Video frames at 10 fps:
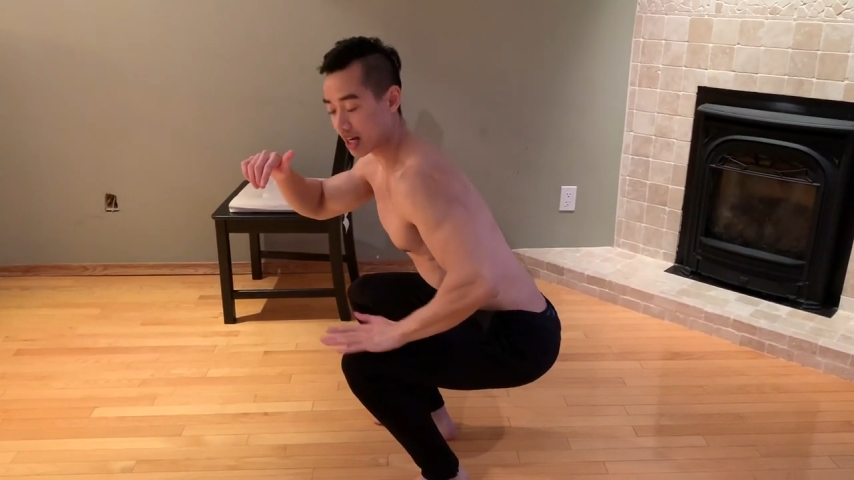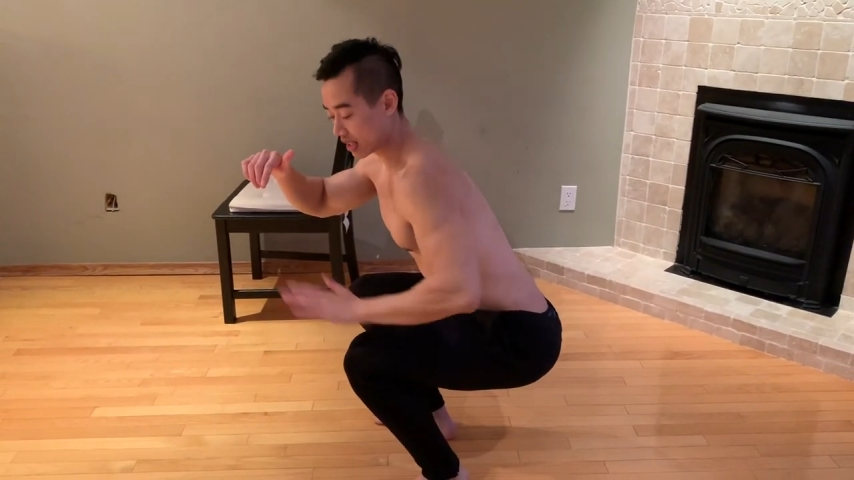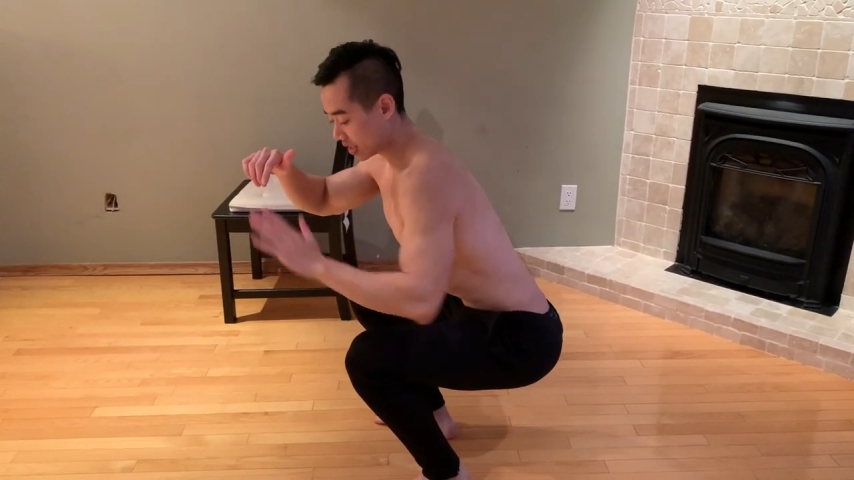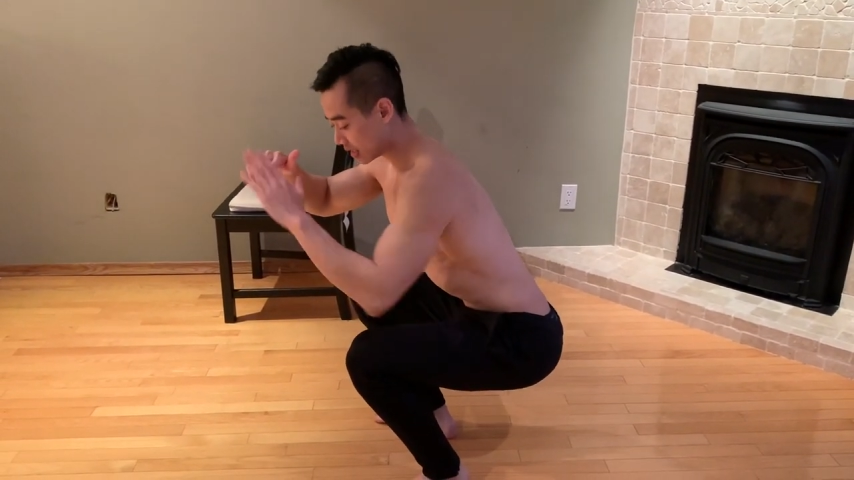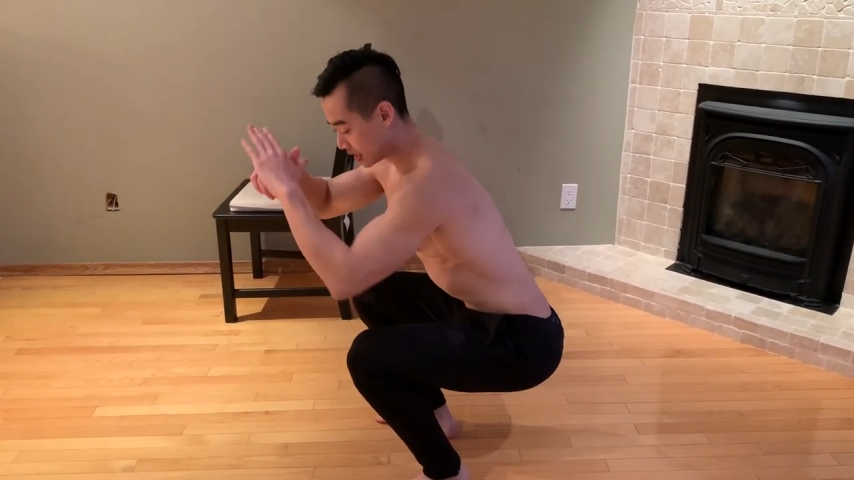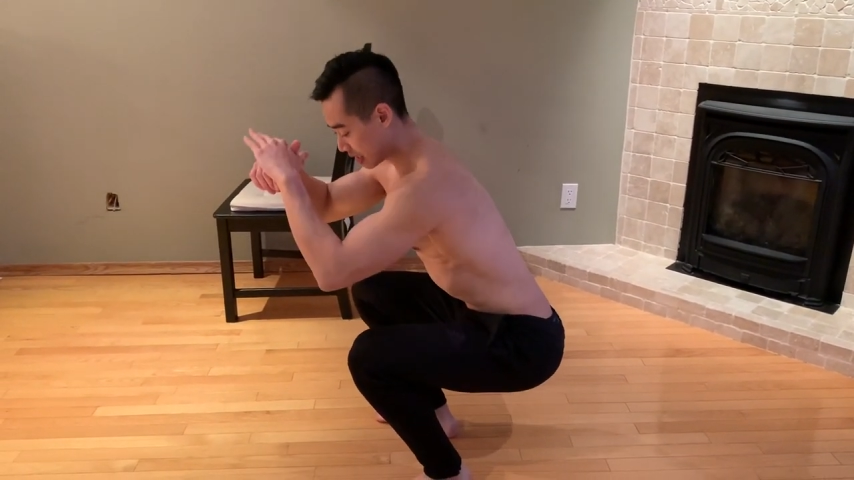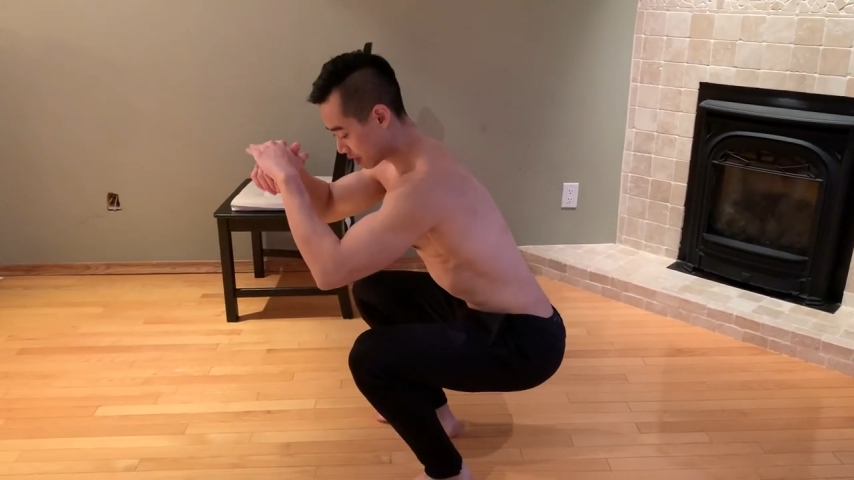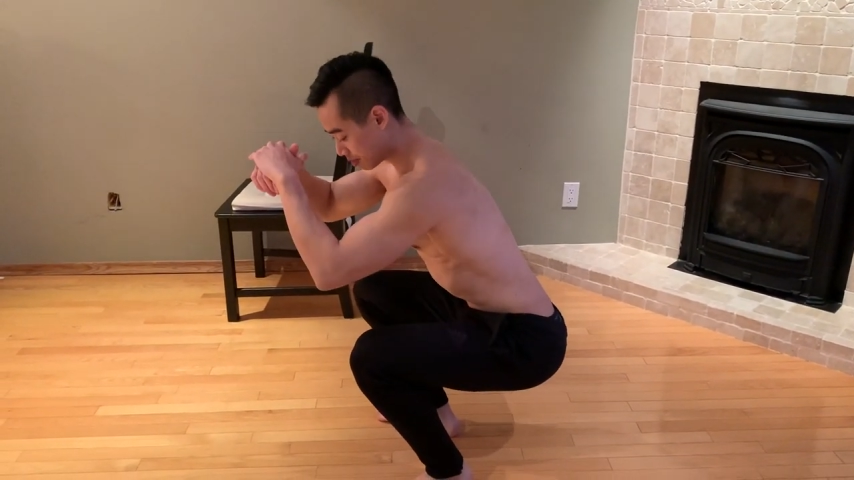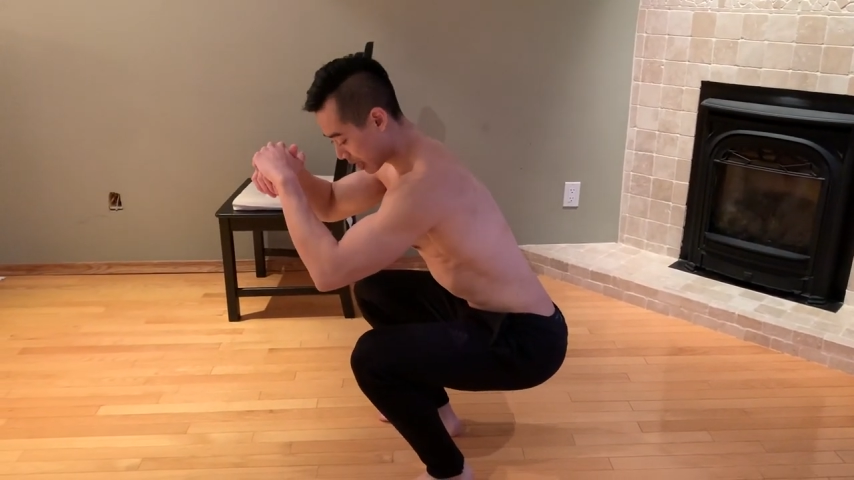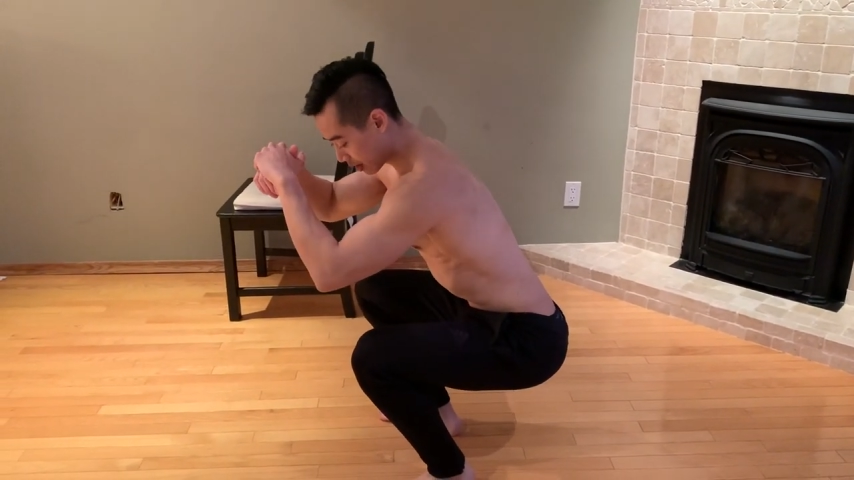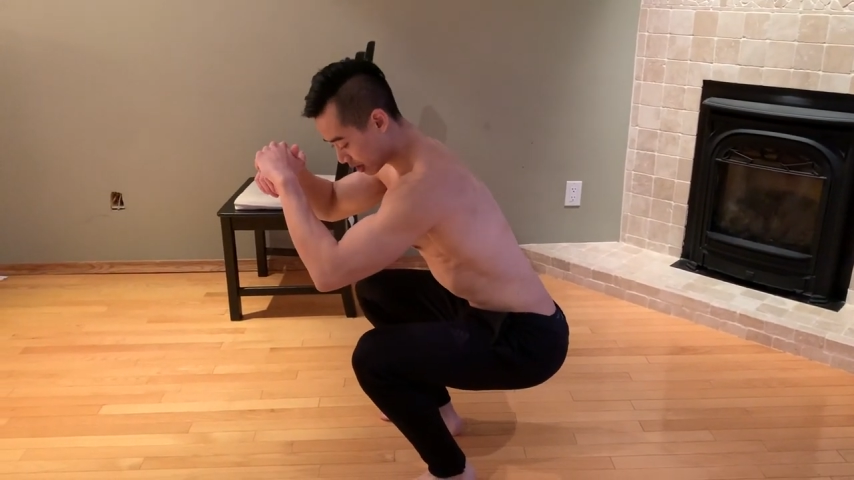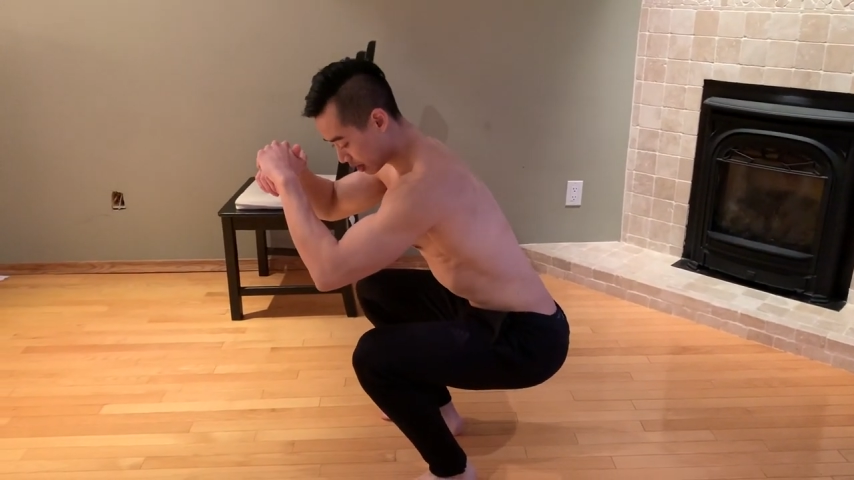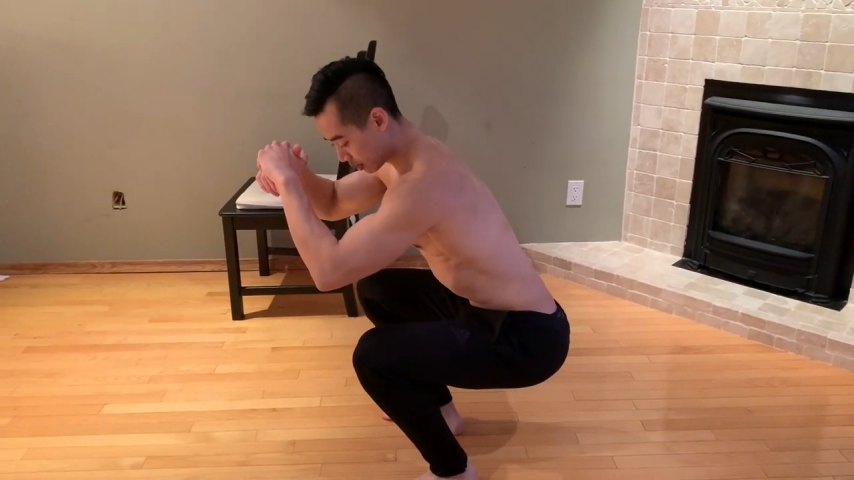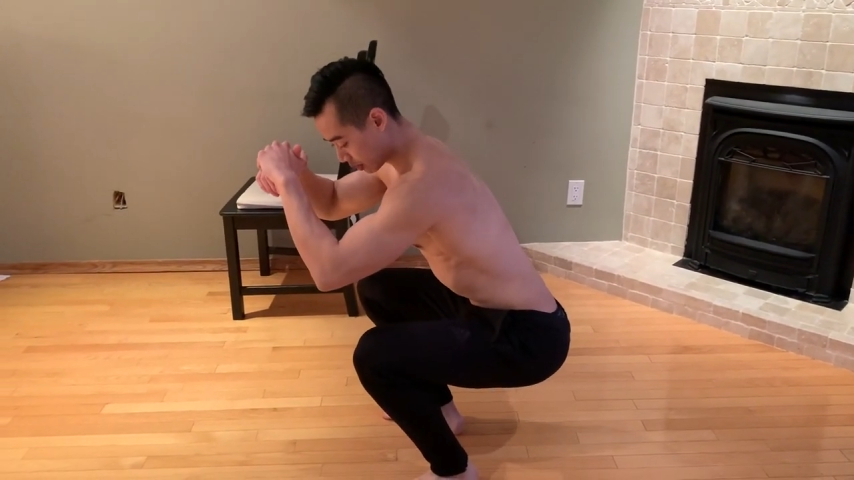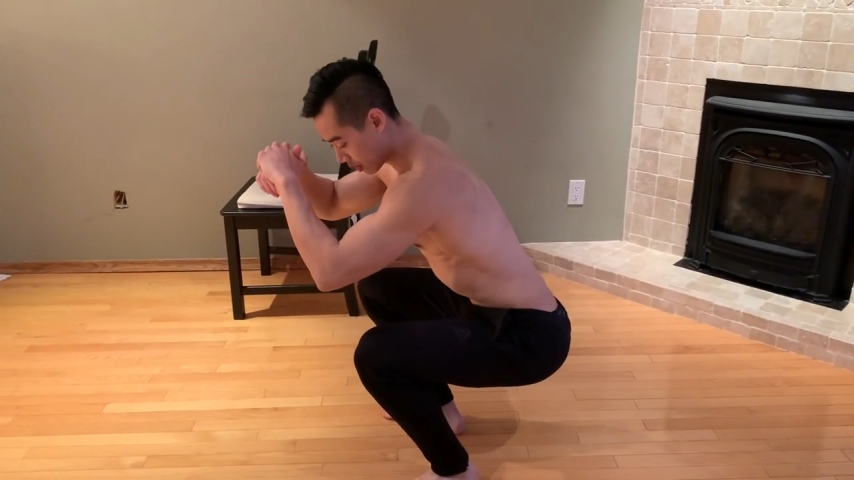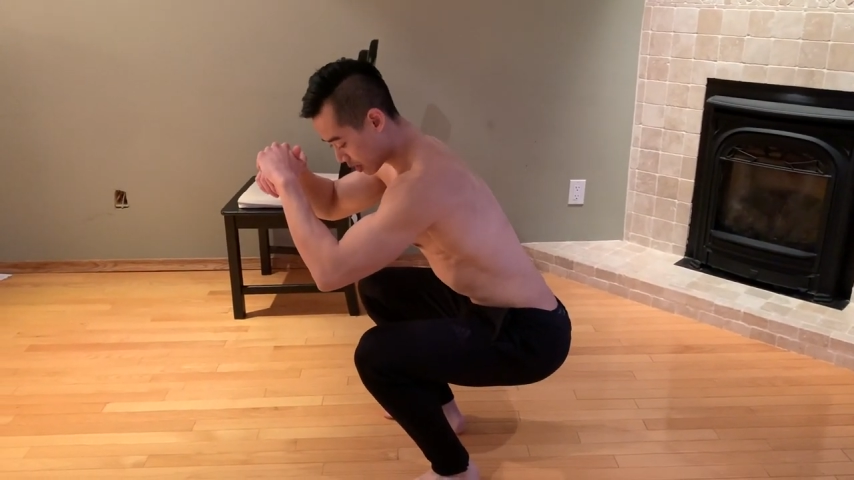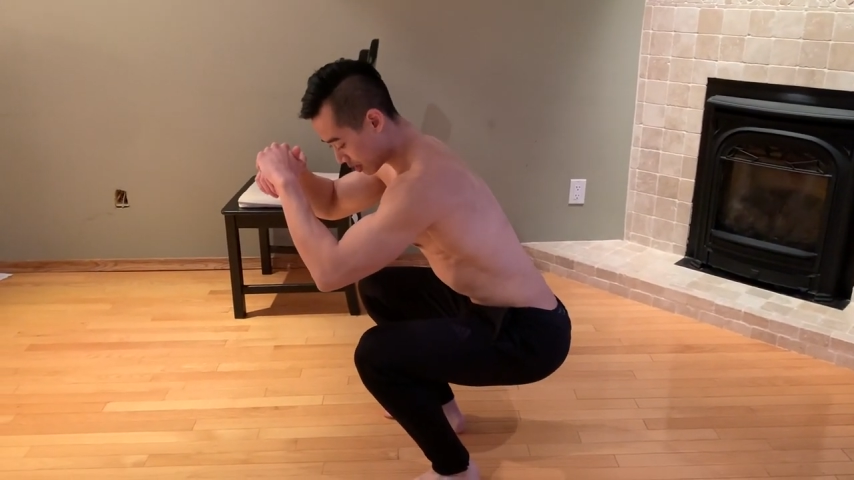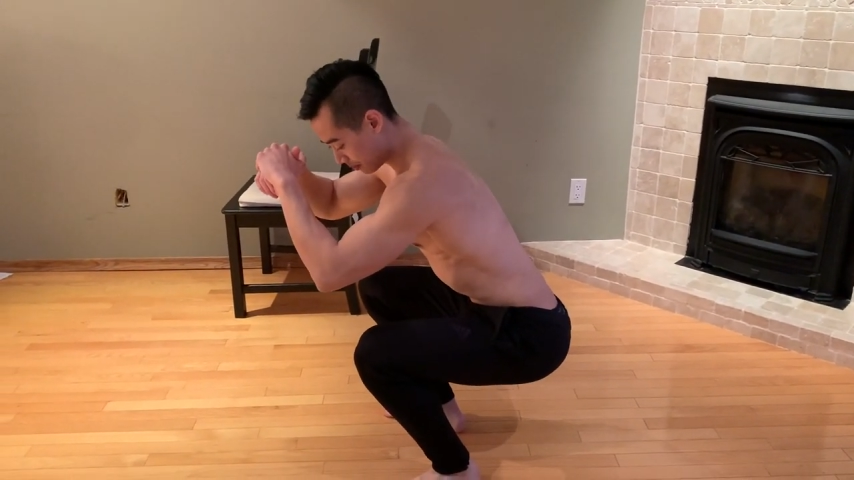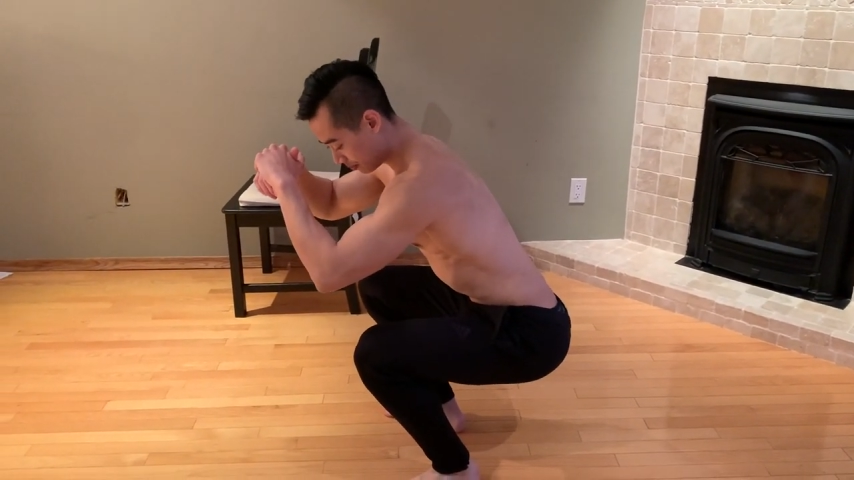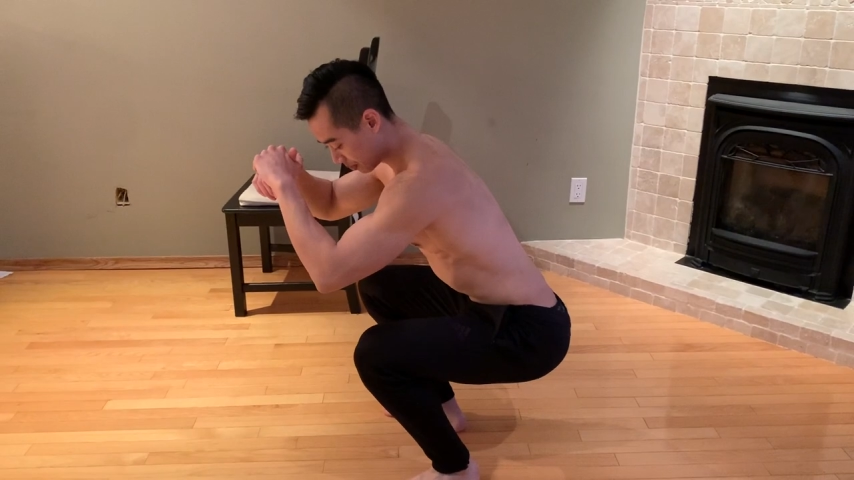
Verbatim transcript: ideally down to parallel or lower,